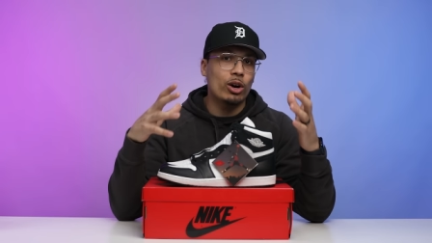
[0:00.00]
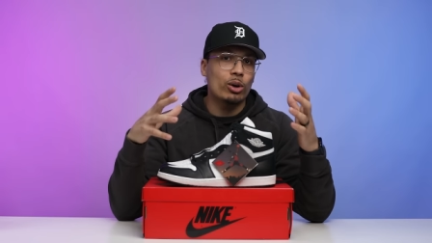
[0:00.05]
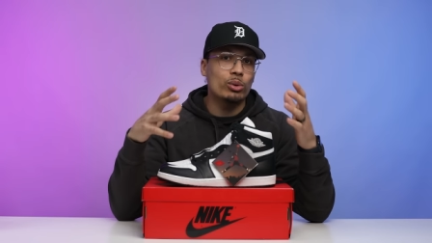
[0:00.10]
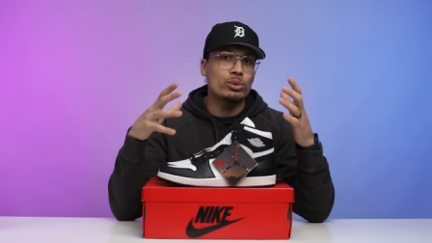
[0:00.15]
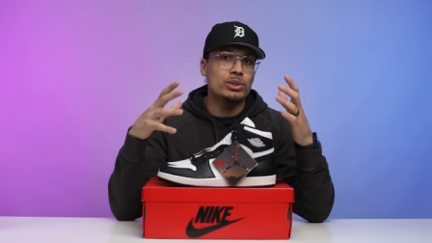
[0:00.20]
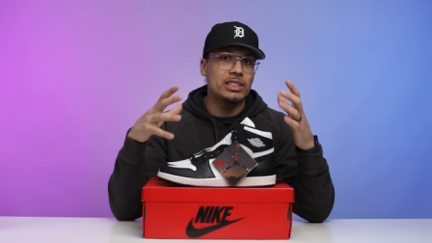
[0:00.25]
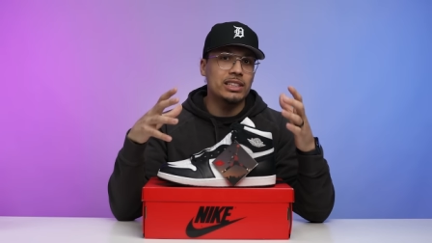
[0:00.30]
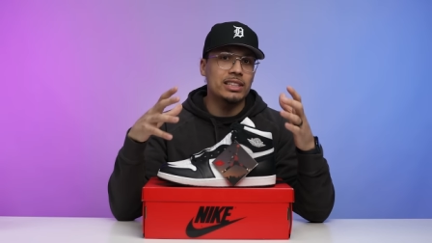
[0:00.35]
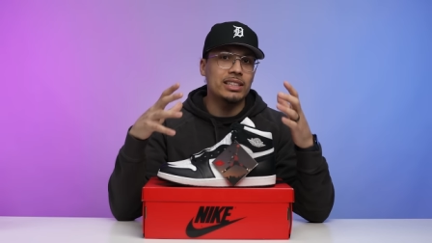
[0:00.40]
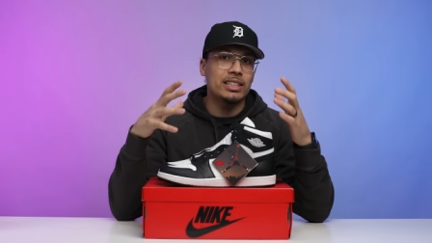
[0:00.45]

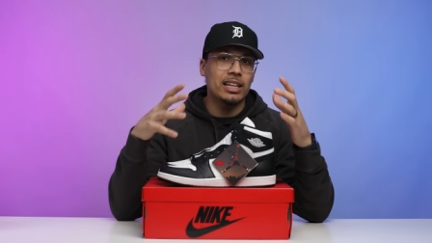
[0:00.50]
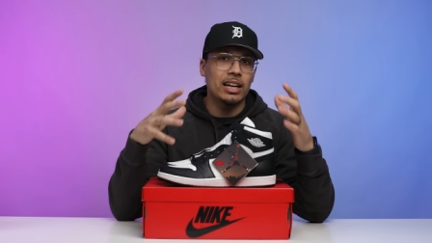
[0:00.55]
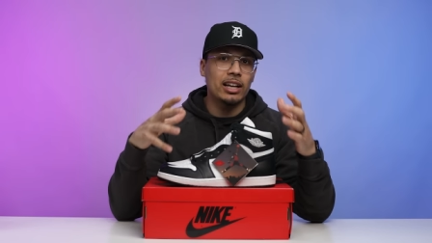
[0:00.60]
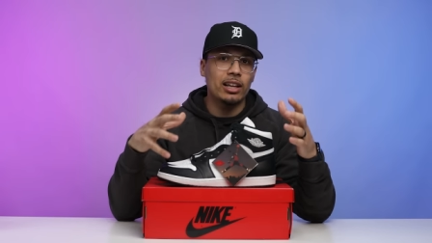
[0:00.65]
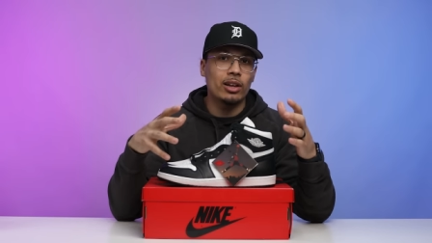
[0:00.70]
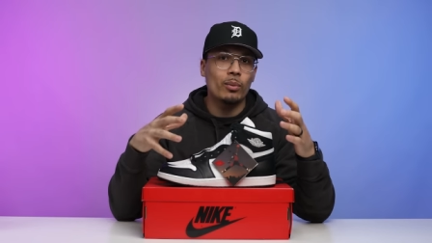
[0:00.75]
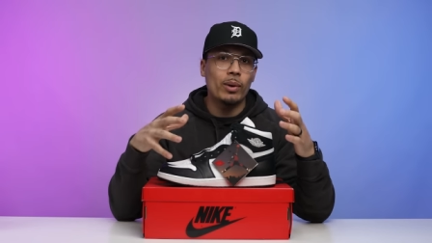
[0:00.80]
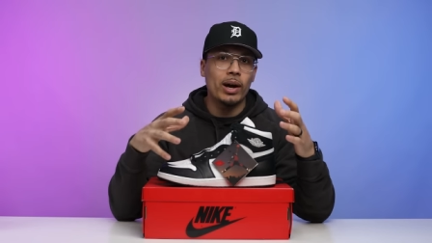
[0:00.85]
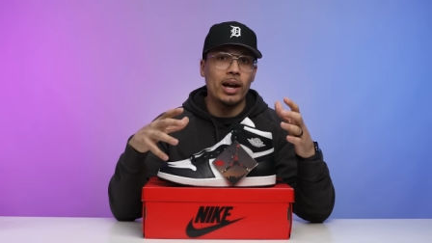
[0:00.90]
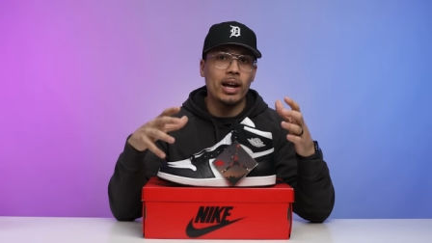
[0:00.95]
OG
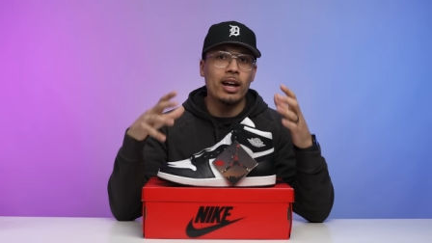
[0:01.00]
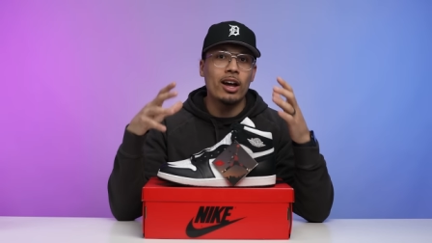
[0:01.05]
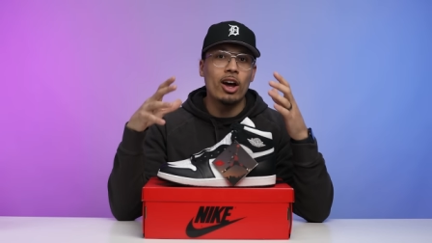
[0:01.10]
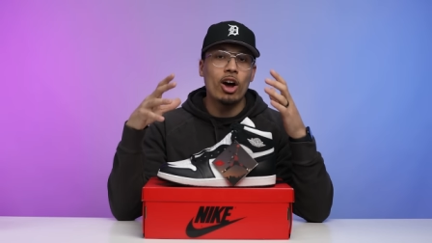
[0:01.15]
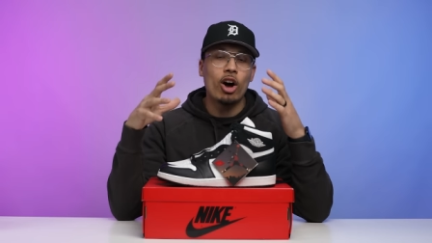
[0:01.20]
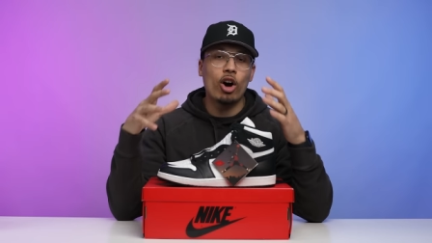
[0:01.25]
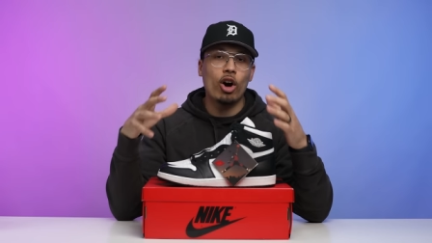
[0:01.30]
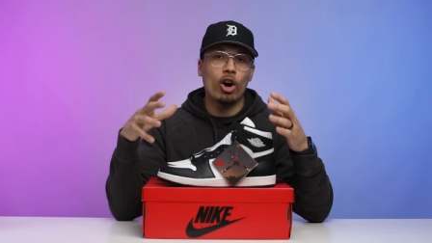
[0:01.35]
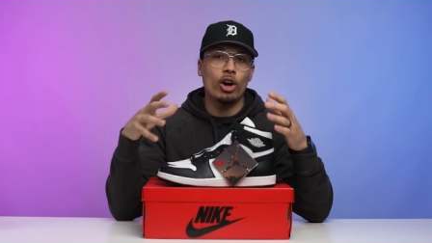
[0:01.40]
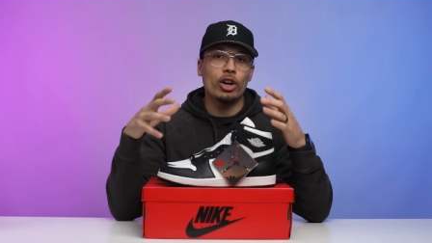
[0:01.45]
colorway
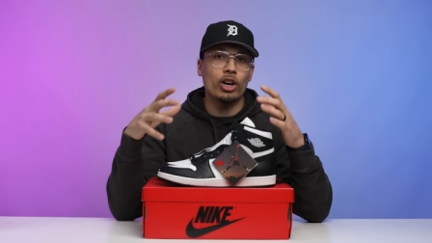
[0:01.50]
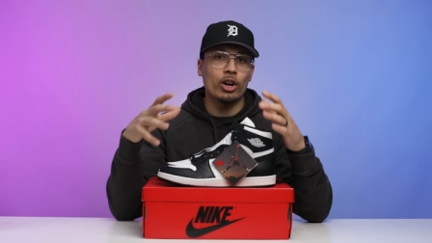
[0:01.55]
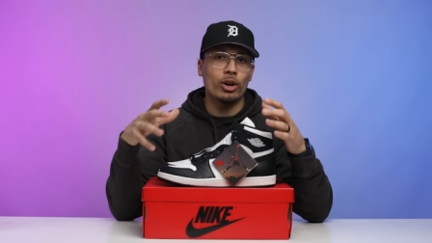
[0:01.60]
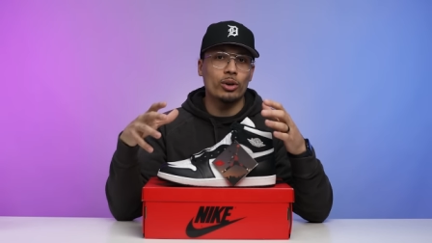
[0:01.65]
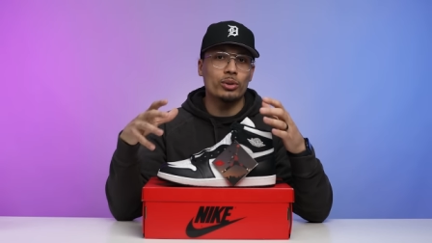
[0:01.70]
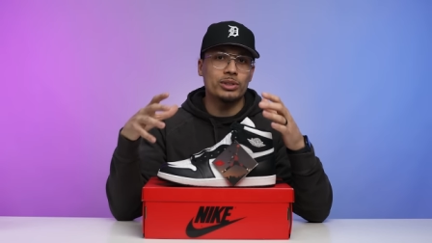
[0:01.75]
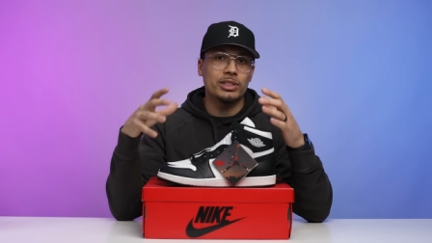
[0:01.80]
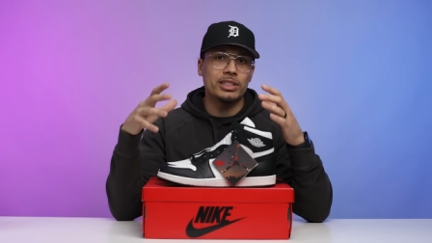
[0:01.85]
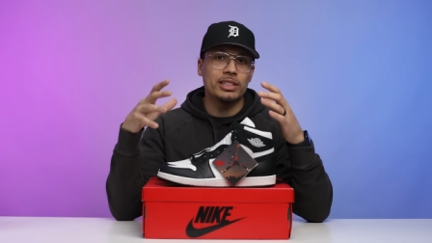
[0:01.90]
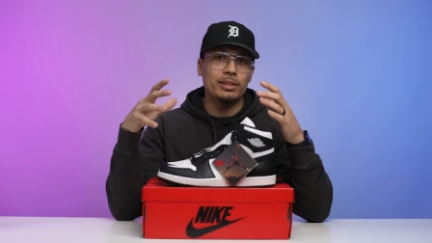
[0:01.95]
on an
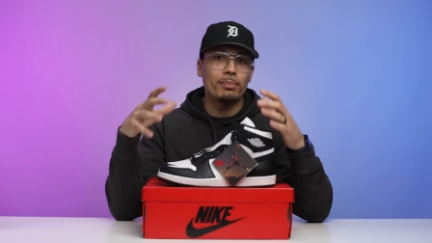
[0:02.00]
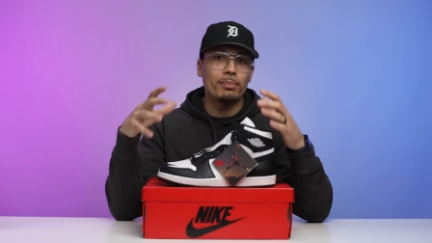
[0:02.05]
OG